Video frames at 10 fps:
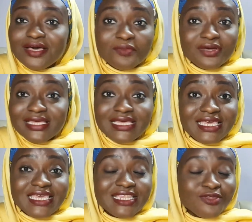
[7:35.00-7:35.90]
But
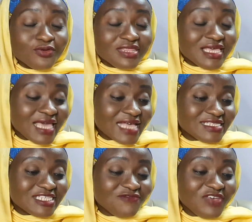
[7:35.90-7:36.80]
it
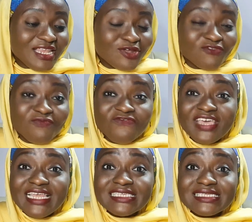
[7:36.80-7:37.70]
has this feeling of
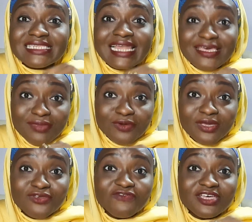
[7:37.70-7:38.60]
feeling slimy
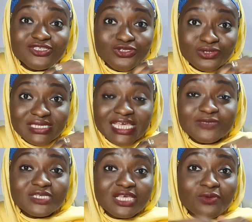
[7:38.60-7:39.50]
when you first use it,
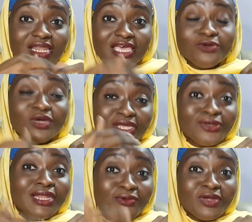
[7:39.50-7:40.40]
especially when you're
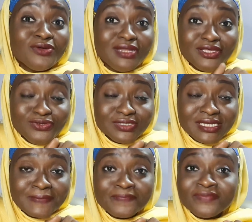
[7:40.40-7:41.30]
not a regular
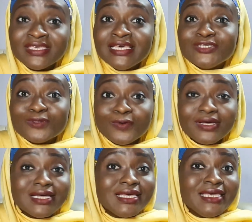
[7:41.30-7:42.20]
user.
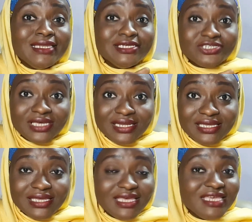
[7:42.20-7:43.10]
So
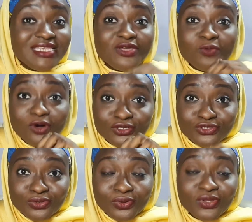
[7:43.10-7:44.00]
initially, he didn't want
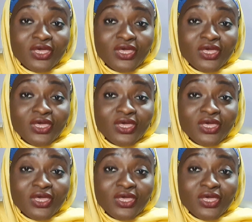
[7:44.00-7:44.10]
to,